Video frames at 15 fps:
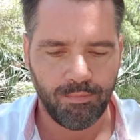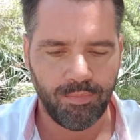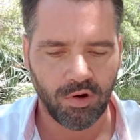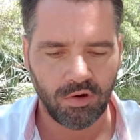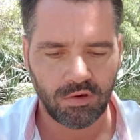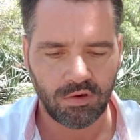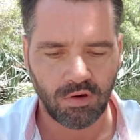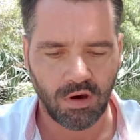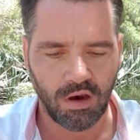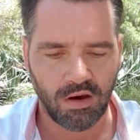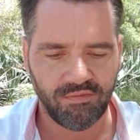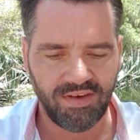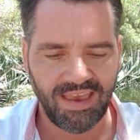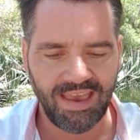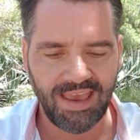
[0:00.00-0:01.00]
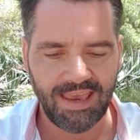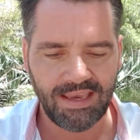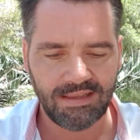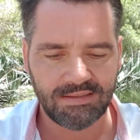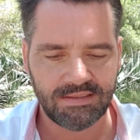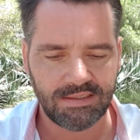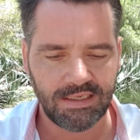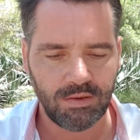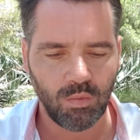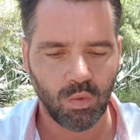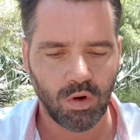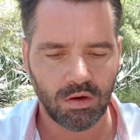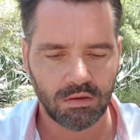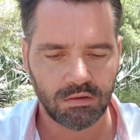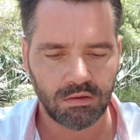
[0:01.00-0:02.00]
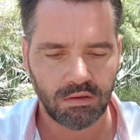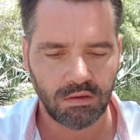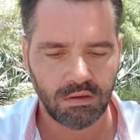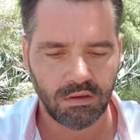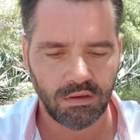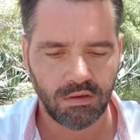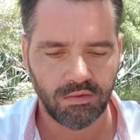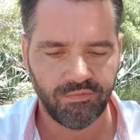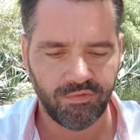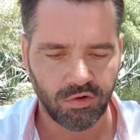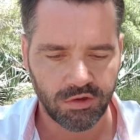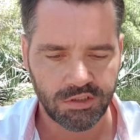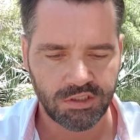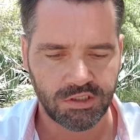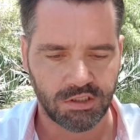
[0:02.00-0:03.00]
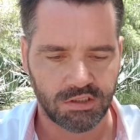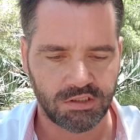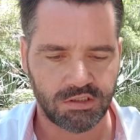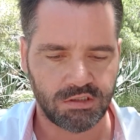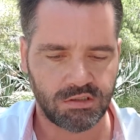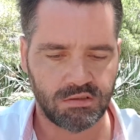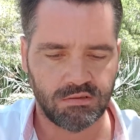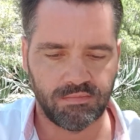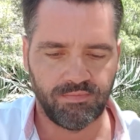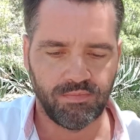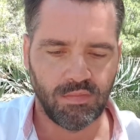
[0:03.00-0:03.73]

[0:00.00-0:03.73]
book of 81 verses.